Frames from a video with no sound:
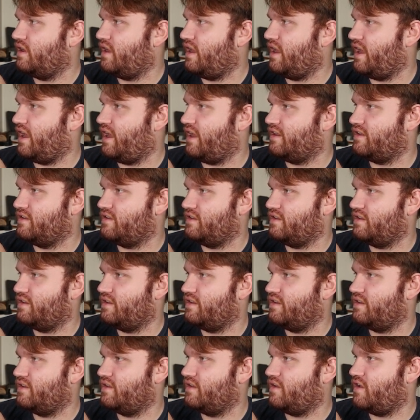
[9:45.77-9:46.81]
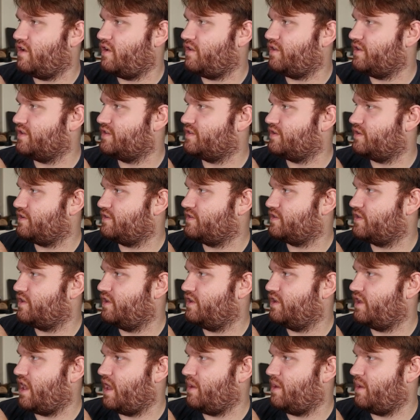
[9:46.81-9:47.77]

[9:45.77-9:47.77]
And all this looks good.